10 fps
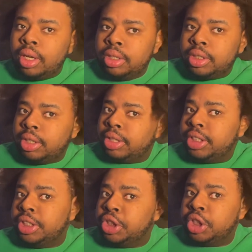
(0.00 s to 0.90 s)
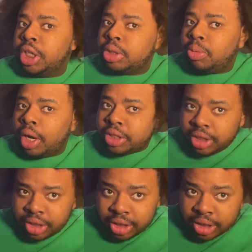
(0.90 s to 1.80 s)
So I did just wash it.
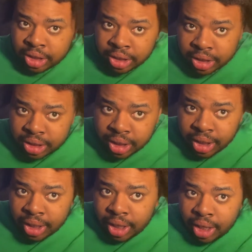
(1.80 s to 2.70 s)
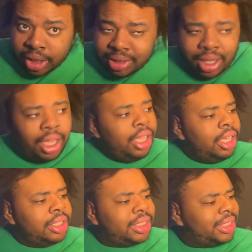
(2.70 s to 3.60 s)
This is
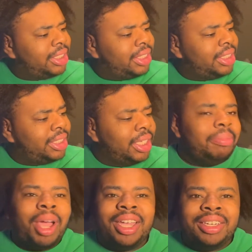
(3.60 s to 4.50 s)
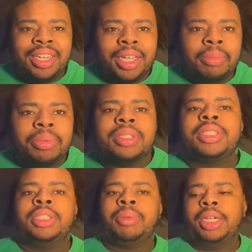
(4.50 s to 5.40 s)
semi-damp.
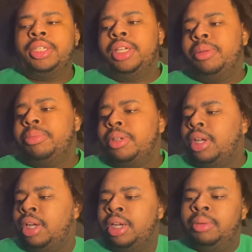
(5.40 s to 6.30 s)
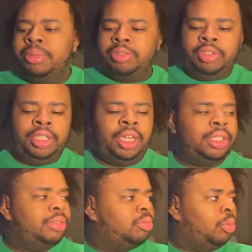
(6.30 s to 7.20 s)
It's really not
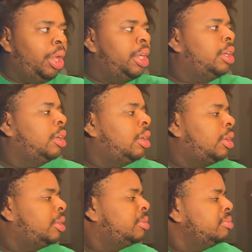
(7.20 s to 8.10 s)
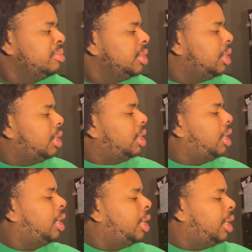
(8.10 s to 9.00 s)
wet at all.
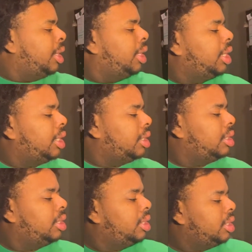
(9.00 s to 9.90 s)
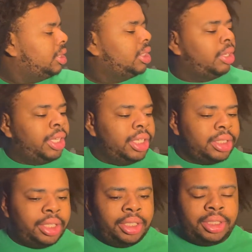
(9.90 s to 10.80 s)
So I guess
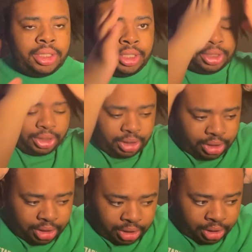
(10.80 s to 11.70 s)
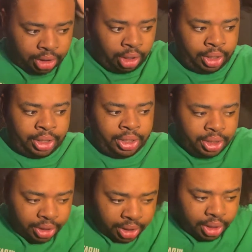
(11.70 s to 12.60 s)
let's get started.
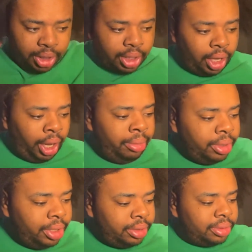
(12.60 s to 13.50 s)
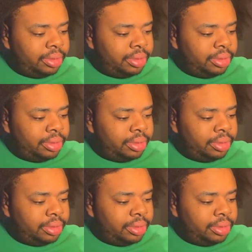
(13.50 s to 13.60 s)
I'm gonna